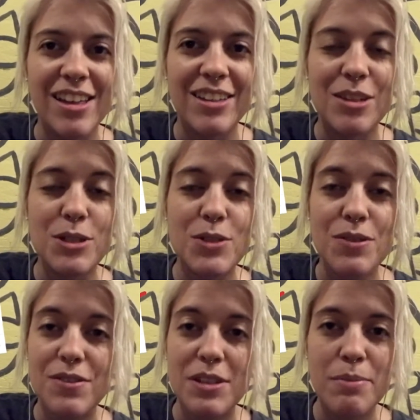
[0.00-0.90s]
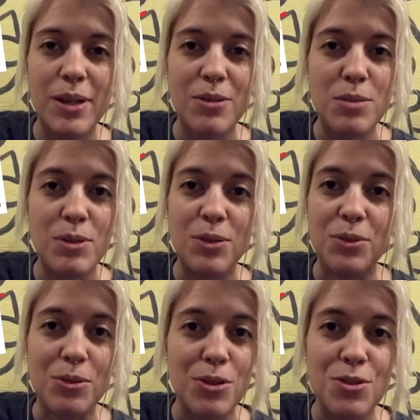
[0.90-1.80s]
There was £15 spent on
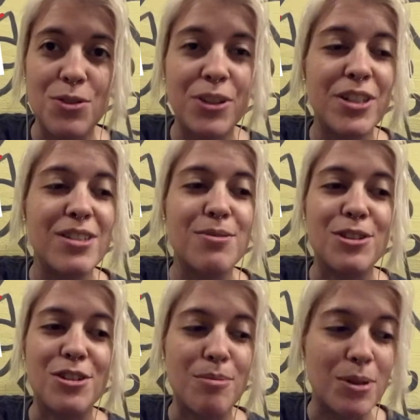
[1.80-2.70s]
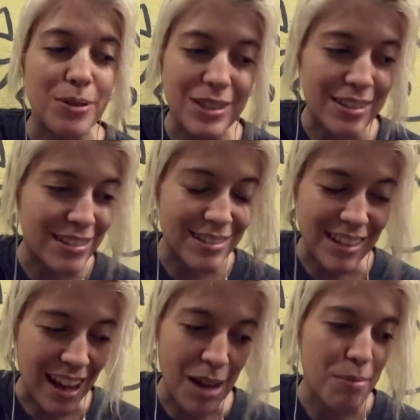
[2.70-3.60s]
groceries, which I'm always
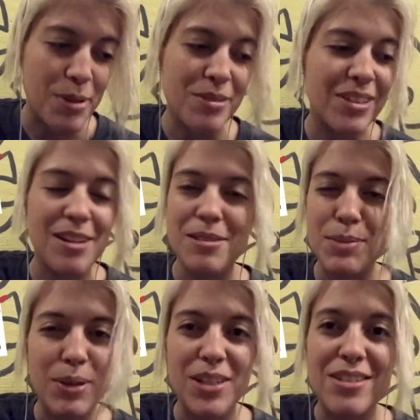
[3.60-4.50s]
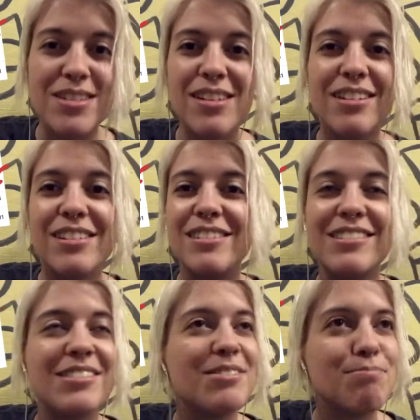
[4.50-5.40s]
happy with that spend.
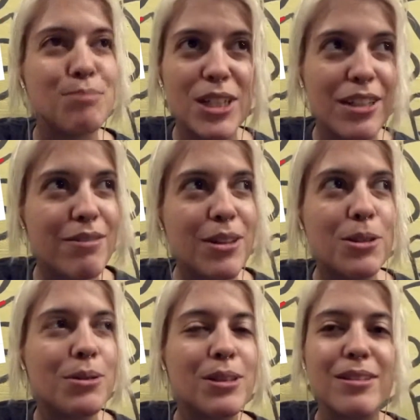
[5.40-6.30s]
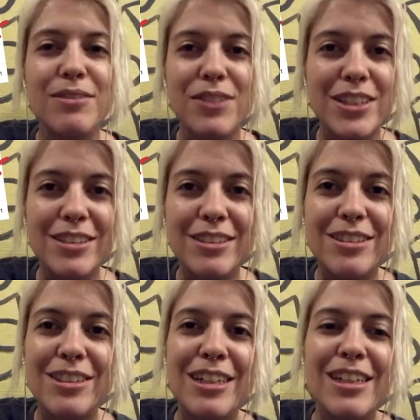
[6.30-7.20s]
Money very well
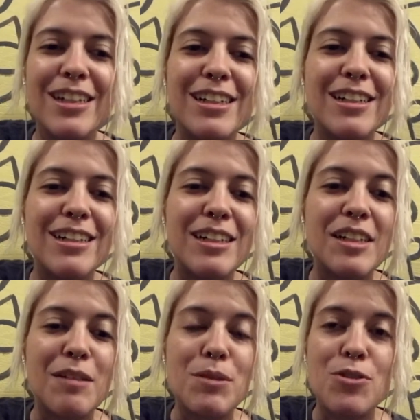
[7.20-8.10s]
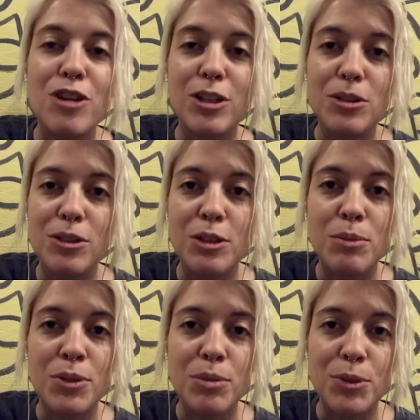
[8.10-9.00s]
invested. I've been trying to cook
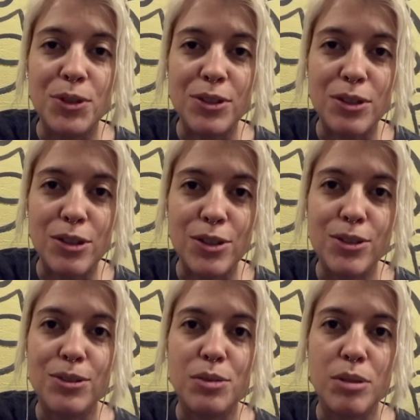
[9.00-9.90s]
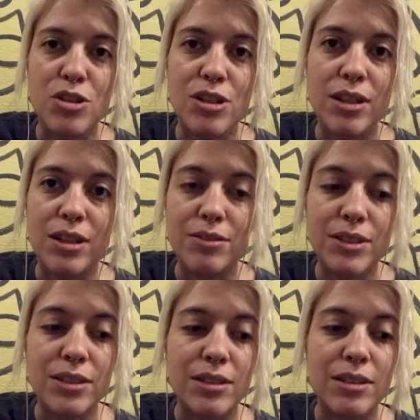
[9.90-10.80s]
more and more in the hostel, especially
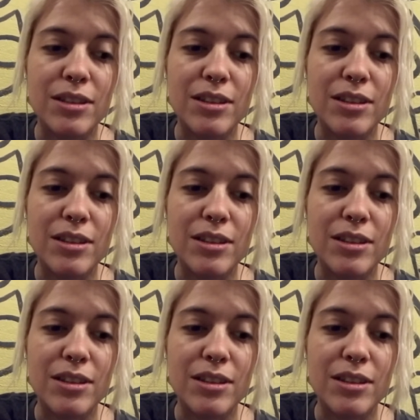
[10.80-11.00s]
after